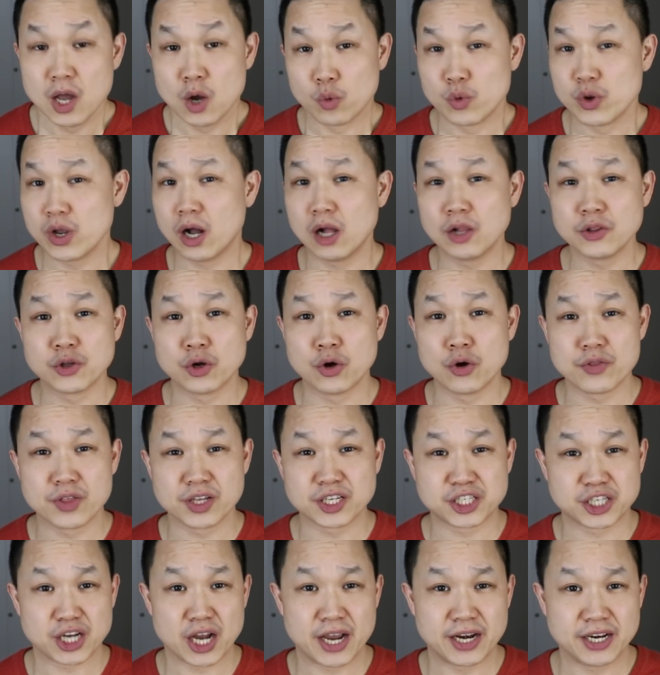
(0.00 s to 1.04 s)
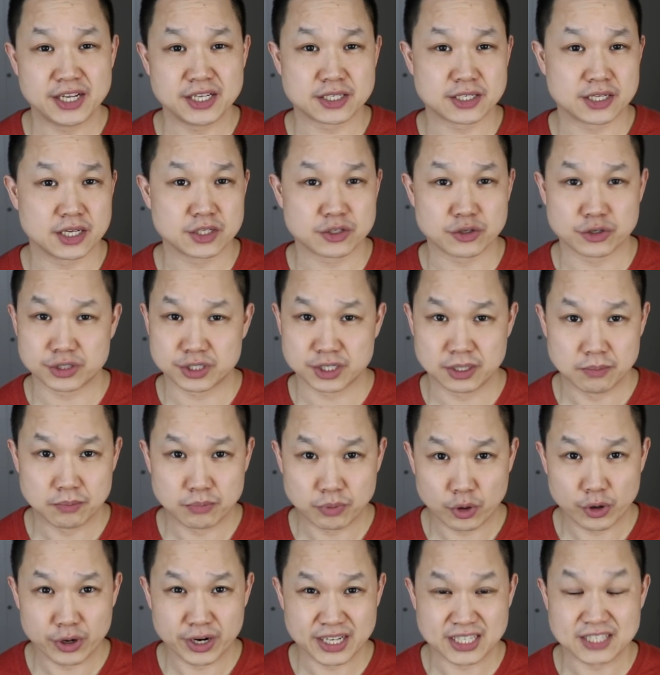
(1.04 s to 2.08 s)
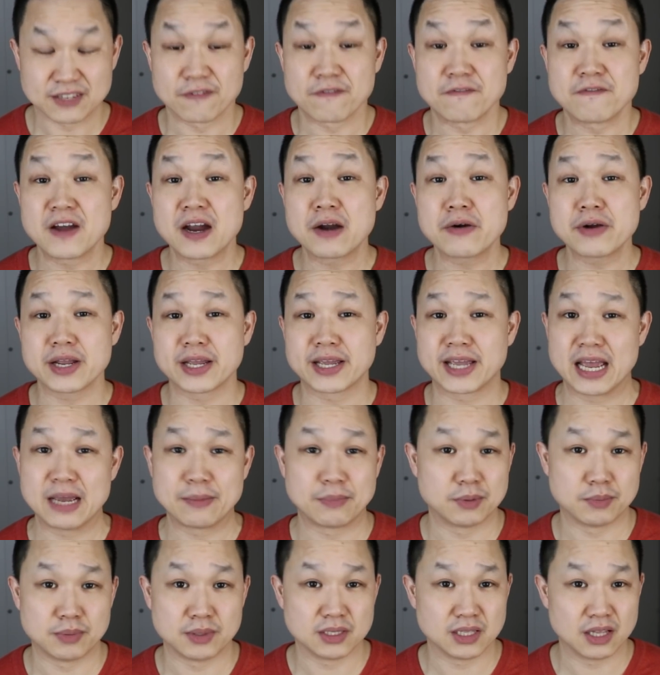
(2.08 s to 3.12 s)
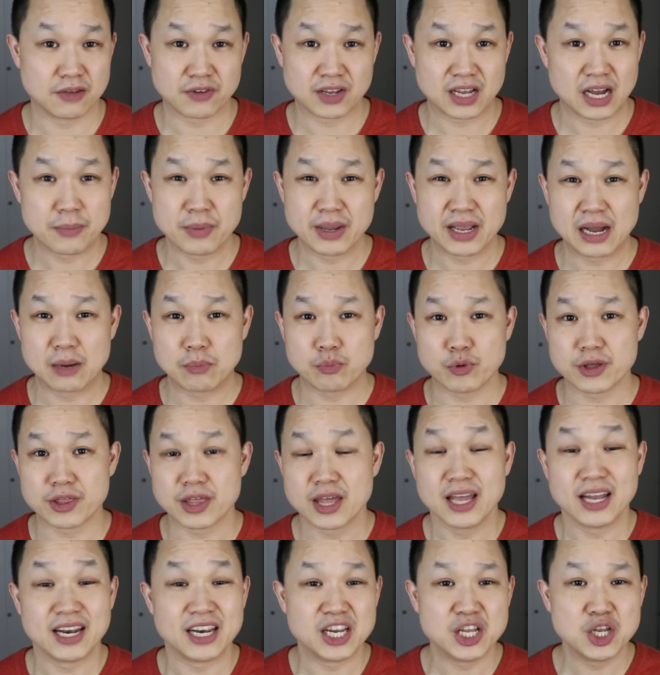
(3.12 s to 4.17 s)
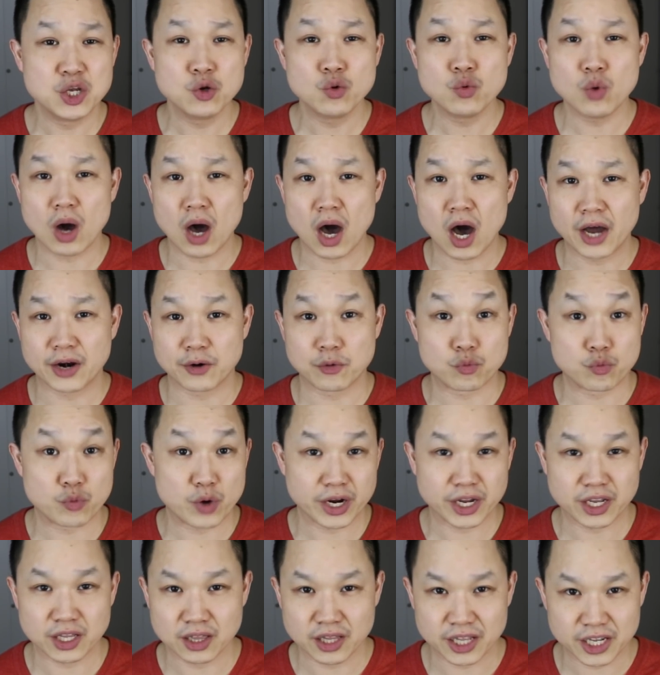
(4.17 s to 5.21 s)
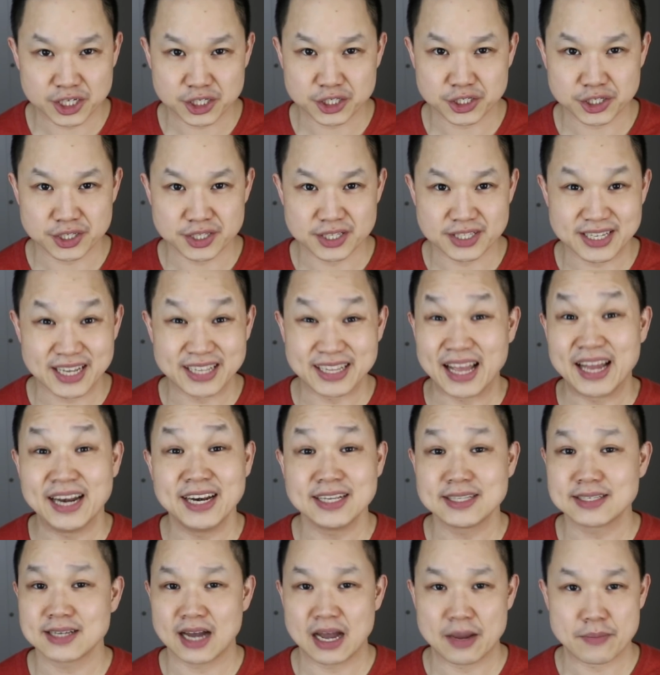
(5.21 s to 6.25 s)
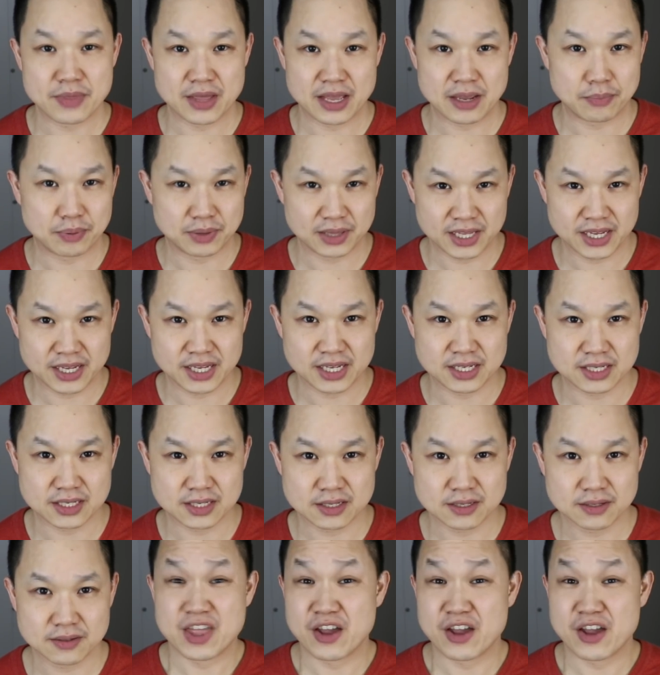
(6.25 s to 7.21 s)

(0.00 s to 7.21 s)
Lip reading: We all know the Chinese censorship board is very capable of coming up with new, odd regulations at any time they please.